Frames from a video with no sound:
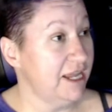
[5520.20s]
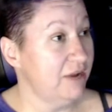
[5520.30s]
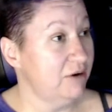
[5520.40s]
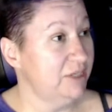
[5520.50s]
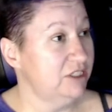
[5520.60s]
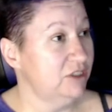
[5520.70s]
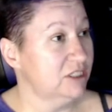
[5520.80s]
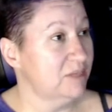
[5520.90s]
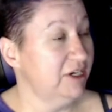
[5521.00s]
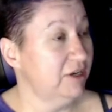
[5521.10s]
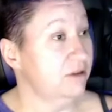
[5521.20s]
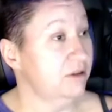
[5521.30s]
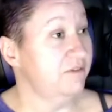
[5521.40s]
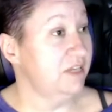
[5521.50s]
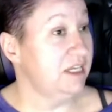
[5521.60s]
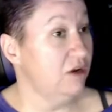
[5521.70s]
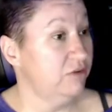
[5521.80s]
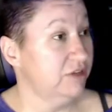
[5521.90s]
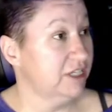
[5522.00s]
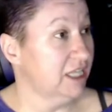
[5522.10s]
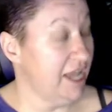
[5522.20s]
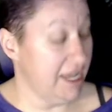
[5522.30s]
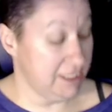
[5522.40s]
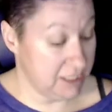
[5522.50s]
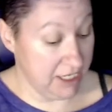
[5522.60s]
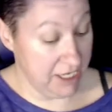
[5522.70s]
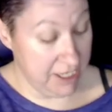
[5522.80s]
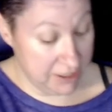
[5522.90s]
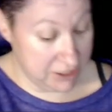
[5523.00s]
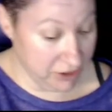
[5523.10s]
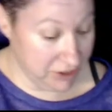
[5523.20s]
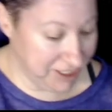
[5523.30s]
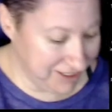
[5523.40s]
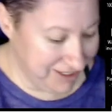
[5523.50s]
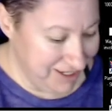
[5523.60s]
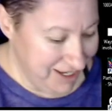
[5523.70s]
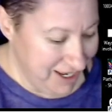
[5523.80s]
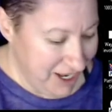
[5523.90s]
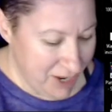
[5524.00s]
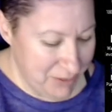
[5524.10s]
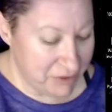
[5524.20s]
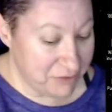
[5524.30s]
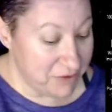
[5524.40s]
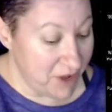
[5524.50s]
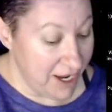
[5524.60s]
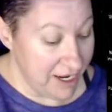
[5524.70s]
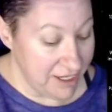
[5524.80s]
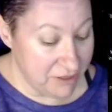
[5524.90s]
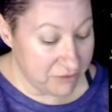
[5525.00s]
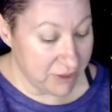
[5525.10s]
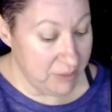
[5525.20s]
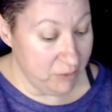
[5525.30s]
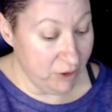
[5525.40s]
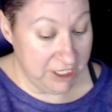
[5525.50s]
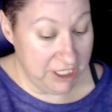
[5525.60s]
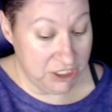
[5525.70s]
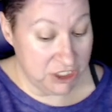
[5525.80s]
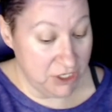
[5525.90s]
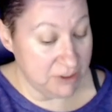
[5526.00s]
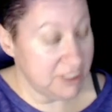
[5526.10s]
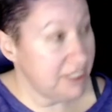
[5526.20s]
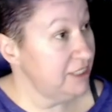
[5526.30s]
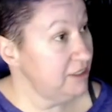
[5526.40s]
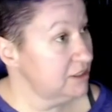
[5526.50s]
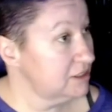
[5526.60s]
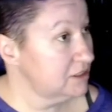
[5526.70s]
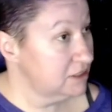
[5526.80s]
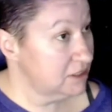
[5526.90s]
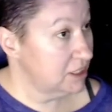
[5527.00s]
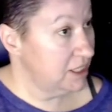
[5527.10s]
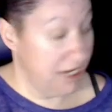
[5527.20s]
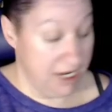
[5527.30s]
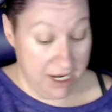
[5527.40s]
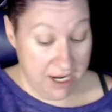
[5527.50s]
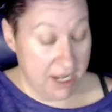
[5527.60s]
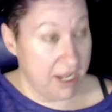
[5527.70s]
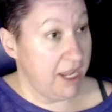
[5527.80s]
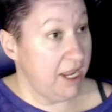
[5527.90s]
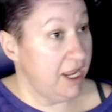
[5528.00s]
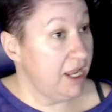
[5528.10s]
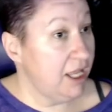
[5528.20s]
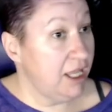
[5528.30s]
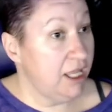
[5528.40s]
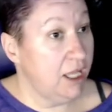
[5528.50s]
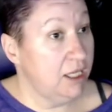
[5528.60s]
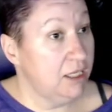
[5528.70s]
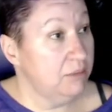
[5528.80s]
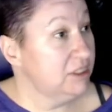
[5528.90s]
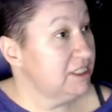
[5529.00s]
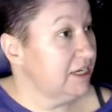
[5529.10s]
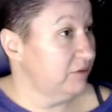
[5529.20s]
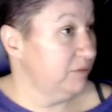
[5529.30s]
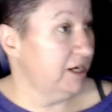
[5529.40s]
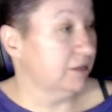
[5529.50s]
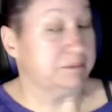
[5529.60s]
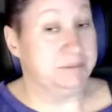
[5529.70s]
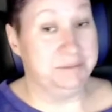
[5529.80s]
Now what I'm going to do is I'm going to go to the video for the class that I took. I'm going to find the frame where he shows his. And I'm going to take it from there.